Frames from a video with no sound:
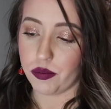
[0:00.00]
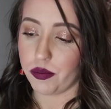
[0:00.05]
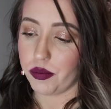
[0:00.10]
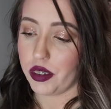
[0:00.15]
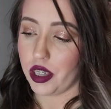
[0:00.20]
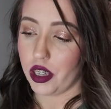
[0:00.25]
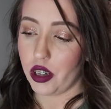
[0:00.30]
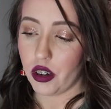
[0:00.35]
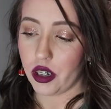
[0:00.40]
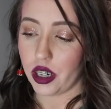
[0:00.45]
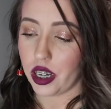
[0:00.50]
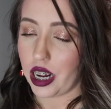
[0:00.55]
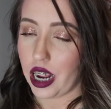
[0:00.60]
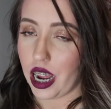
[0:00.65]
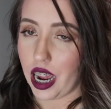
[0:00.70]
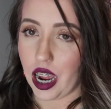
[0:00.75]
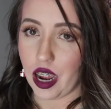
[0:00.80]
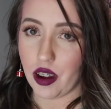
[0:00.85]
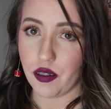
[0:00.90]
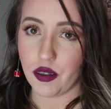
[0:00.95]
they're not going to
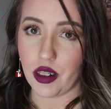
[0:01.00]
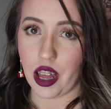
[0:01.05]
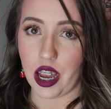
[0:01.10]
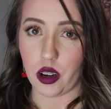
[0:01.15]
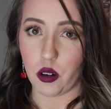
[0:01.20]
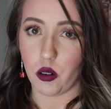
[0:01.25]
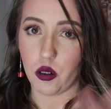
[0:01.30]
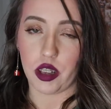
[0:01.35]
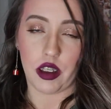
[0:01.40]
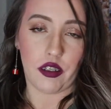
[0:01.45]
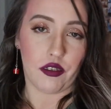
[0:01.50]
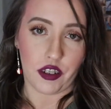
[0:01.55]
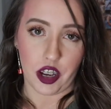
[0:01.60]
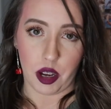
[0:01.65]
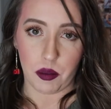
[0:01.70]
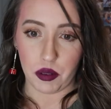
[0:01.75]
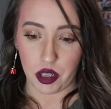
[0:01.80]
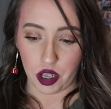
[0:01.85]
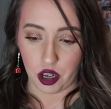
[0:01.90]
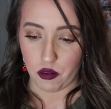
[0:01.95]
have like all their
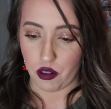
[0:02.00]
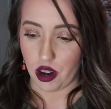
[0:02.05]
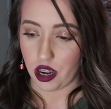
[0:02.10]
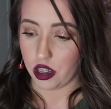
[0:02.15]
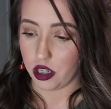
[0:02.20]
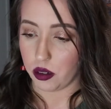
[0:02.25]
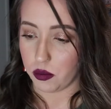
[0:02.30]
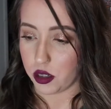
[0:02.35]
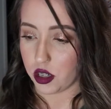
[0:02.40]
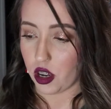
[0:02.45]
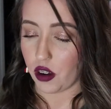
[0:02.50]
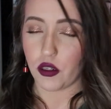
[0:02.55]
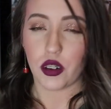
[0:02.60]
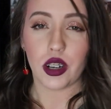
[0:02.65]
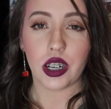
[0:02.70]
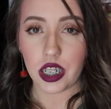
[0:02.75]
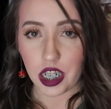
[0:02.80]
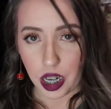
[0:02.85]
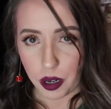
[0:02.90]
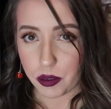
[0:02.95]
family around them. So I've
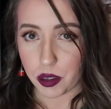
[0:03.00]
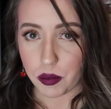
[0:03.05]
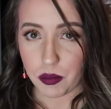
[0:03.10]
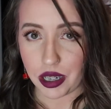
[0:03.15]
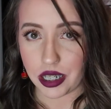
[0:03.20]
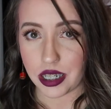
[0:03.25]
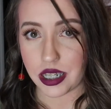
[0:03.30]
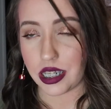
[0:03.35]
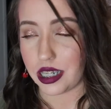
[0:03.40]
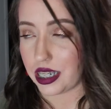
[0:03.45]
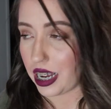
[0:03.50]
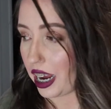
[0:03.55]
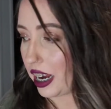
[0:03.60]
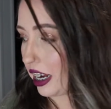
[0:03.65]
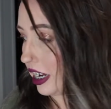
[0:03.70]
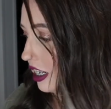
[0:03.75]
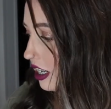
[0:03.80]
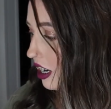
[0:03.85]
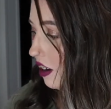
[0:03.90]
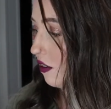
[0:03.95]
got to keep them
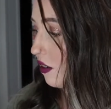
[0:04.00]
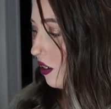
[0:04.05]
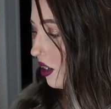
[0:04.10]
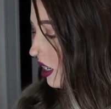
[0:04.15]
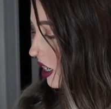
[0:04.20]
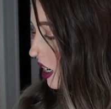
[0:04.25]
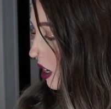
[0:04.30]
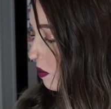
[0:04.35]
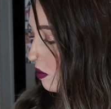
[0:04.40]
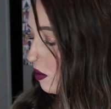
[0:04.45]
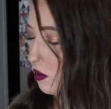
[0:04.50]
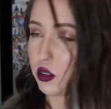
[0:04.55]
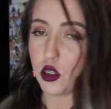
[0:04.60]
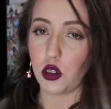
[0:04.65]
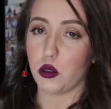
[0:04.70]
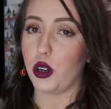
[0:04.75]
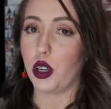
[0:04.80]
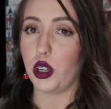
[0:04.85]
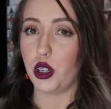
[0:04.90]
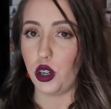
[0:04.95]
entertained and I've got to keep them
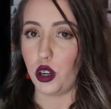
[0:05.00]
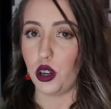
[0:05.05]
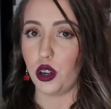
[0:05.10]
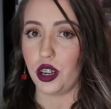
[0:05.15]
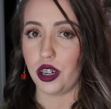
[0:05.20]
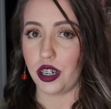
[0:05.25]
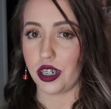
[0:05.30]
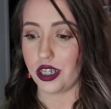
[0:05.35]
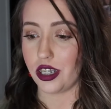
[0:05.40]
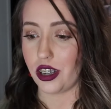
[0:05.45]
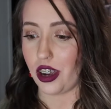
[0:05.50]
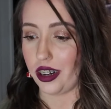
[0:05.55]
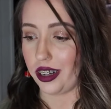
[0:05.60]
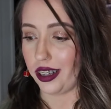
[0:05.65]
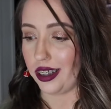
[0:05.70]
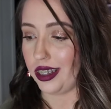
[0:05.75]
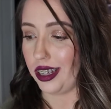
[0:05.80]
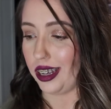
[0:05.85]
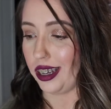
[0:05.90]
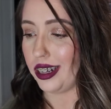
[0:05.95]
doing new and
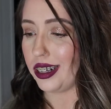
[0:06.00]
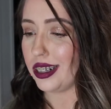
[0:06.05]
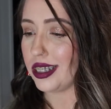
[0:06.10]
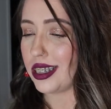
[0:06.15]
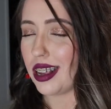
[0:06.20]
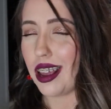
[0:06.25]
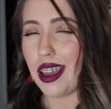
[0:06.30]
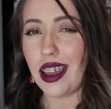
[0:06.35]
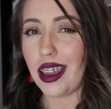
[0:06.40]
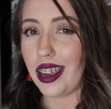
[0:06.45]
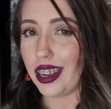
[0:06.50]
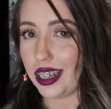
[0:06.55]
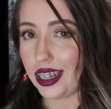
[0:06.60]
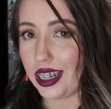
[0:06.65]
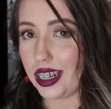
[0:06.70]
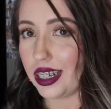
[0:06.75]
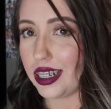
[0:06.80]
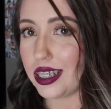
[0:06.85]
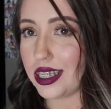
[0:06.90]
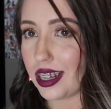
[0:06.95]
exciting things. And
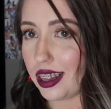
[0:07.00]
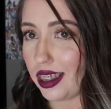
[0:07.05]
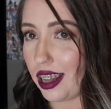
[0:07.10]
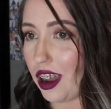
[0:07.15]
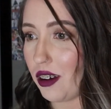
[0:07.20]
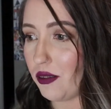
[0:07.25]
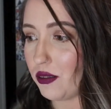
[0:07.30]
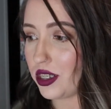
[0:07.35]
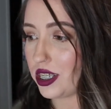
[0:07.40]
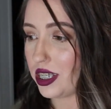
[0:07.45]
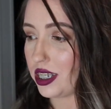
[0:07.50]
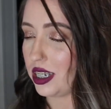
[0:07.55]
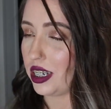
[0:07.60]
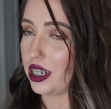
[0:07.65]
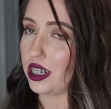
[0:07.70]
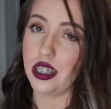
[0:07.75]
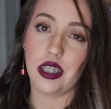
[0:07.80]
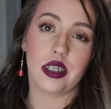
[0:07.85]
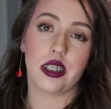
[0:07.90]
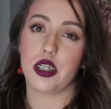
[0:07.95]
kids love
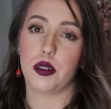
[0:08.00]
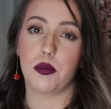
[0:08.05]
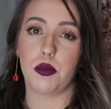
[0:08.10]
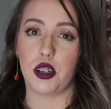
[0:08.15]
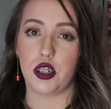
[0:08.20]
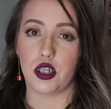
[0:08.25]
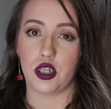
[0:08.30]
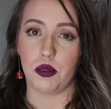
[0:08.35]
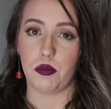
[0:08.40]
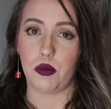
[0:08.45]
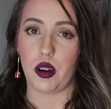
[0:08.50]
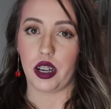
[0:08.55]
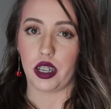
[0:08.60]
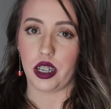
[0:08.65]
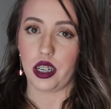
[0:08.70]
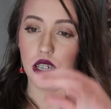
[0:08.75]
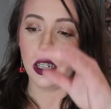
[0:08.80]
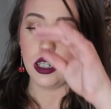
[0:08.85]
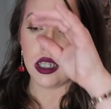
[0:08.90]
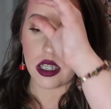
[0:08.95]
stickers, especially my
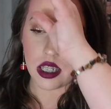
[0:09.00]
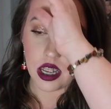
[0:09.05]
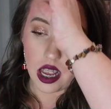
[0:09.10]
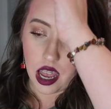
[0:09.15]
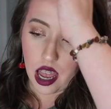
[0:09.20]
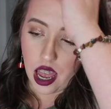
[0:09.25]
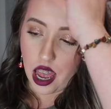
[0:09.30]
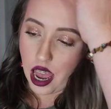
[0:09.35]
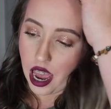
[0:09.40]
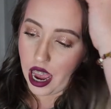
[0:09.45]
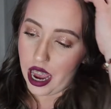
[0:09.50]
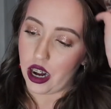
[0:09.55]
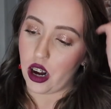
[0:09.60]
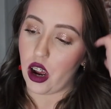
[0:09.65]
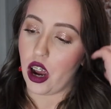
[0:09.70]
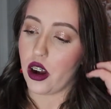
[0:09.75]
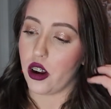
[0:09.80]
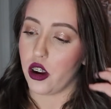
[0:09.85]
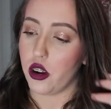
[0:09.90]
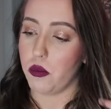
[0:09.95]
kids. And
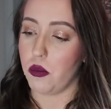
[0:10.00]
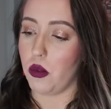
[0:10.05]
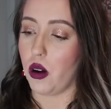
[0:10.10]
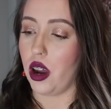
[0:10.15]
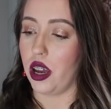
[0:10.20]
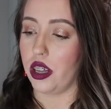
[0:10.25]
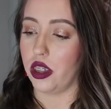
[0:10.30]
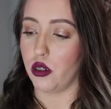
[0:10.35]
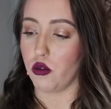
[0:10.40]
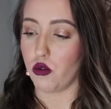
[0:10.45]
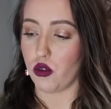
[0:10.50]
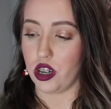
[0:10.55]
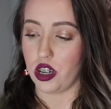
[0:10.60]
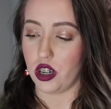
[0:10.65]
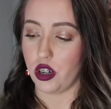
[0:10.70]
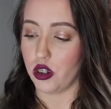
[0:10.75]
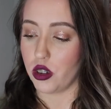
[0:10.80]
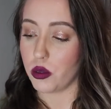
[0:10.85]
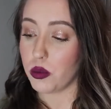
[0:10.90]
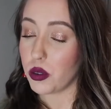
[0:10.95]
I don't mind the
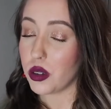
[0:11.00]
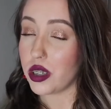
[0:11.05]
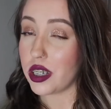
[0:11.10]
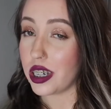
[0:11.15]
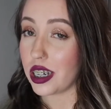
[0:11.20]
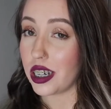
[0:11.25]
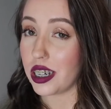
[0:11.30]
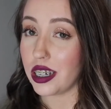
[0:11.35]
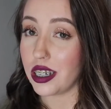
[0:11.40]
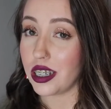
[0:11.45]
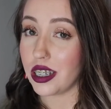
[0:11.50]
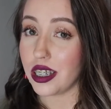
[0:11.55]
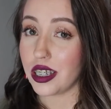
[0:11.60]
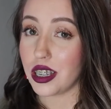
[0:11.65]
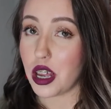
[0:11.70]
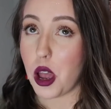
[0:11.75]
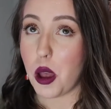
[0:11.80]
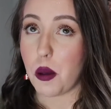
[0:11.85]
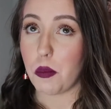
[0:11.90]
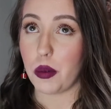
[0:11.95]
reusable stickers
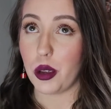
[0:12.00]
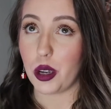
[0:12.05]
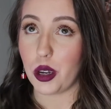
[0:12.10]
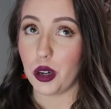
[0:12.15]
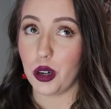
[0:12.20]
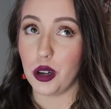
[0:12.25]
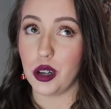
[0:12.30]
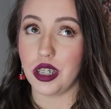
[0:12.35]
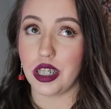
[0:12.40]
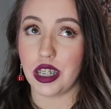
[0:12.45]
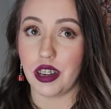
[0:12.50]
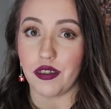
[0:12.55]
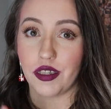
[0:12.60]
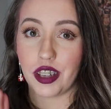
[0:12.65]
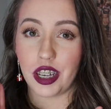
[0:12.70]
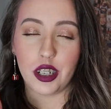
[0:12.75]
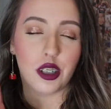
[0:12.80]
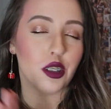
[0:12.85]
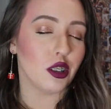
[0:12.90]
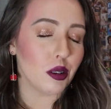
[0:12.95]
because if
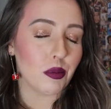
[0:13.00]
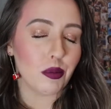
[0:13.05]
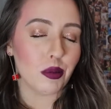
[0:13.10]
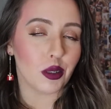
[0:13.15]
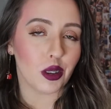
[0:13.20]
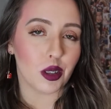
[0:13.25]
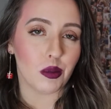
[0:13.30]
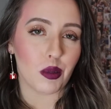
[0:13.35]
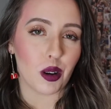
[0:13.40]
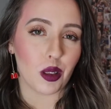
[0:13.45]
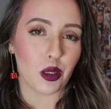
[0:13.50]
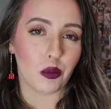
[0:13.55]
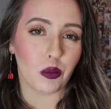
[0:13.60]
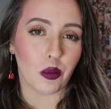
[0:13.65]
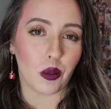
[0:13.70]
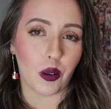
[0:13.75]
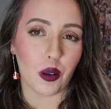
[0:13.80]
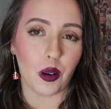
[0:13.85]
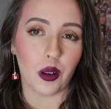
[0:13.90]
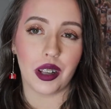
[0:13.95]
they do put them on the
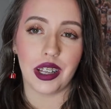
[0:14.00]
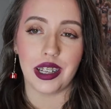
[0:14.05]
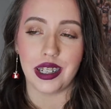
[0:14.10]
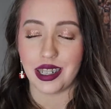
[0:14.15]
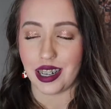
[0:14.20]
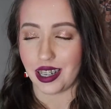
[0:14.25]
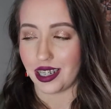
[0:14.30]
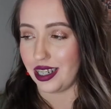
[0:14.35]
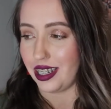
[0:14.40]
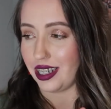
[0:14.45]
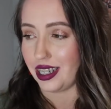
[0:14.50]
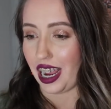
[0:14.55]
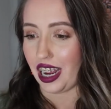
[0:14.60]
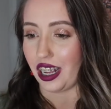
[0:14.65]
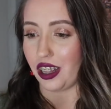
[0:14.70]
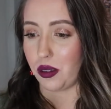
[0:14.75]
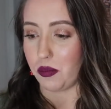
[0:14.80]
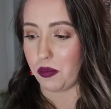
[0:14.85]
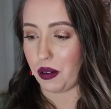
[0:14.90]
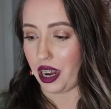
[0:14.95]
wall, it doesn't
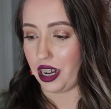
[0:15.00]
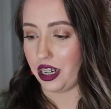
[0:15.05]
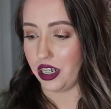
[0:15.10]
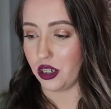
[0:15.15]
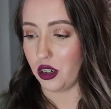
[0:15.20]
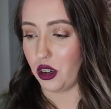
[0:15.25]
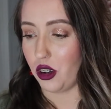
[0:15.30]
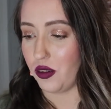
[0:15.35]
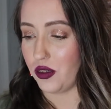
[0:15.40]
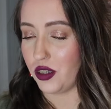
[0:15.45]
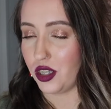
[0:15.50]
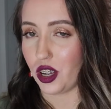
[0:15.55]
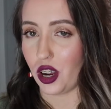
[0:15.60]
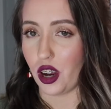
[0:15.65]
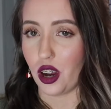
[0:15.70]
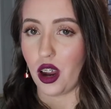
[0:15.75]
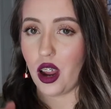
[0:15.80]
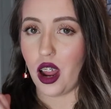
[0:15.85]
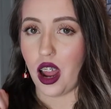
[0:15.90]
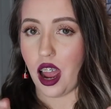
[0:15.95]
take the paint off.
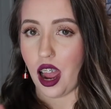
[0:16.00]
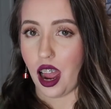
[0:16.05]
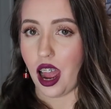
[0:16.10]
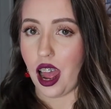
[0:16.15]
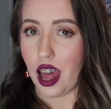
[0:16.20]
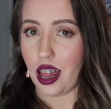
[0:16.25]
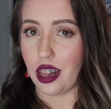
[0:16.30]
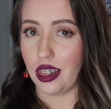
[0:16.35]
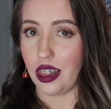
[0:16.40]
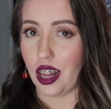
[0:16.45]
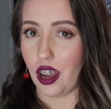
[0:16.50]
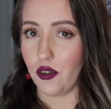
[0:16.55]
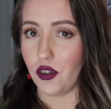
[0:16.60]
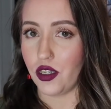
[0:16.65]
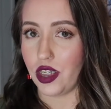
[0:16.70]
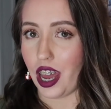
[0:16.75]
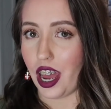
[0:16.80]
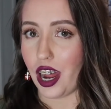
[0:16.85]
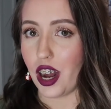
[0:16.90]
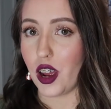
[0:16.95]
So love
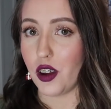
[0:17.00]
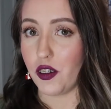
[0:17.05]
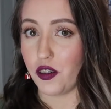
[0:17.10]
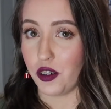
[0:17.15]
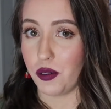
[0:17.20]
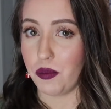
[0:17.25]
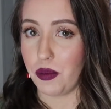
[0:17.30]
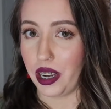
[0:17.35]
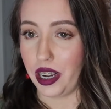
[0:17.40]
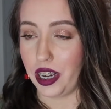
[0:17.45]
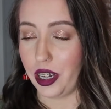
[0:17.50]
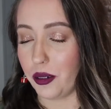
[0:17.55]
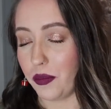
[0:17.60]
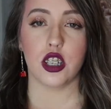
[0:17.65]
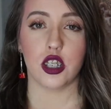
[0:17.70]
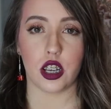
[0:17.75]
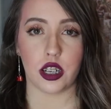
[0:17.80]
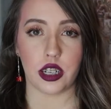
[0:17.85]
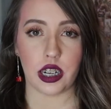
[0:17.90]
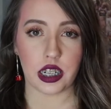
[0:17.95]
that for me.
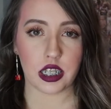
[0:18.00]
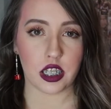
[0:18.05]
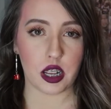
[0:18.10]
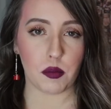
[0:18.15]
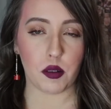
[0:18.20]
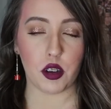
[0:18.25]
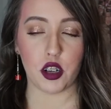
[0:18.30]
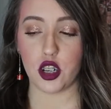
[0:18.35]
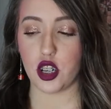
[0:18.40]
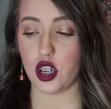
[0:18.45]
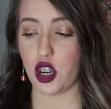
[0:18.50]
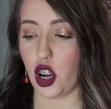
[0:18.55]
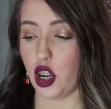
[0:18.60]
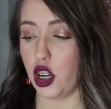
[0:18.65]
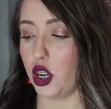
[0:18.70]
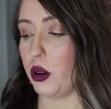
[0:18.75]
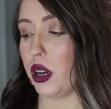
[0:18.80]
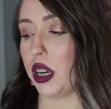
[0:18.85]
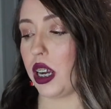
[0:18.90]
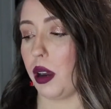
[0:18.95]
So next I'm going to show
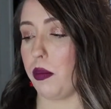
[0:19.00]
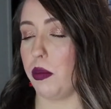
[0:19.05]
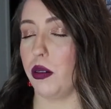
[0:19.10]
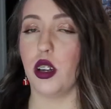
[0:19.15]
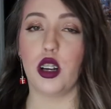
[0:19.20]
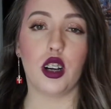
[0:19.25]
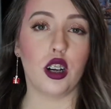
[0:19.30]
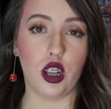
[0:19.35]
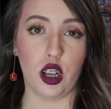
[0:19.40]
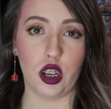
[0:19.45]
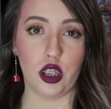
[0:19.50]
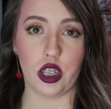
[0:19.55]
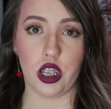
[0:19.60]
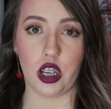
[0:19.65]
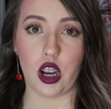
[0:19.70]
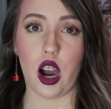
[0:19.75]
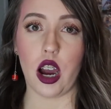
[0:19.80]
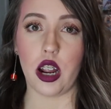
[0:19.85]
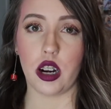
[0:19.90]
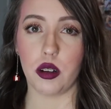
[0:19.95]
you a couple of clothing
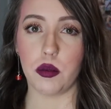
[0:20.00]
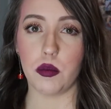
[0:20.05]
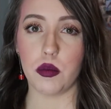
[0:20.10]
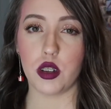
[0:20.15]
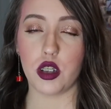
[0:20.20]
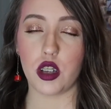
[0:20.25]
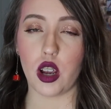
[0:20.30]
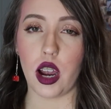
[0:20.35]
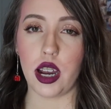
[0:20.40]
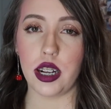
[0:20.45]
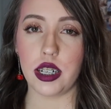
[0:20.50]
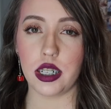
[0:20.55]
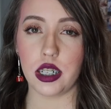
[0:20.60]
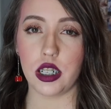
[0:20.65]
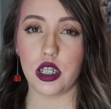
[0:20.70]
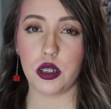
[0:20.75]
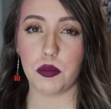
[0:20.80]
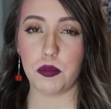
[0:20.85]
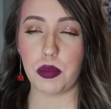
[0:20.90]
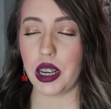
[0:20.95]
items. So I
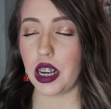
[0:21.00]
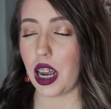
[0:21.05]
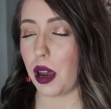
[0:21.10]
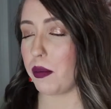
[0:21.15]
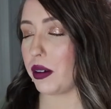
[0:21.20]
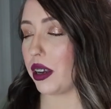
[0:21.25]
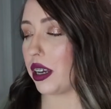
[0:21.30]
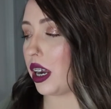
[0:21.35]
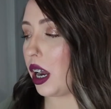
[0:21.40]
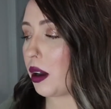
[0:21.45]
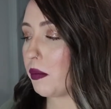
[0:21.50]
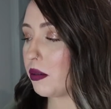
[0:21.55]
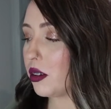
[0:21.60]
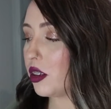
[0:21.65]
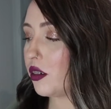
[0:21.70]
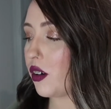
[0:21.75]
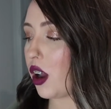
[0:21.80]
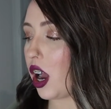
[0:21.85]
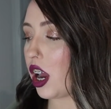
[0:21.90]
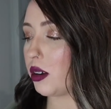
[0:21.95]
did pick up a couple
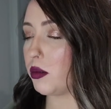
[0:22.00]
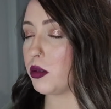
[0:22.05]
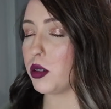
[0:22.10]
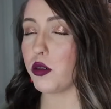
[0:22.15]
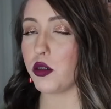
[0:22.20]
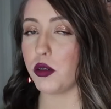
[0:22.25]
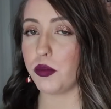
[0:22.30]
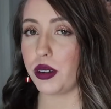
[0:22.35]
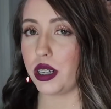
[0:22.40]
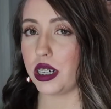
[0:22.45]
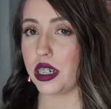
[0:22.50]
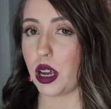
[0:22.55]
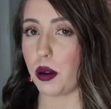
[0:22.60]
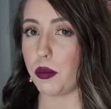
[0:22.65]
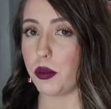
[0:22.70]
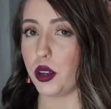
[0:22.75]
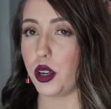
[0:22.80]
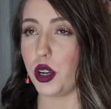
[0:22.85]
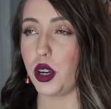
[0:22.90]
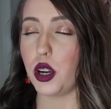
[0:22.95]
of items from Big
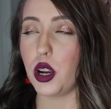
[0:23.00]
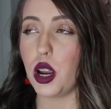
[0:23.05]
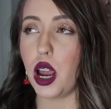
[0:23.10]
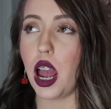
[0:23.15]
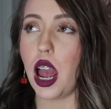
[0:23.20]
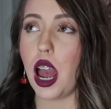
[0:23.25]
W,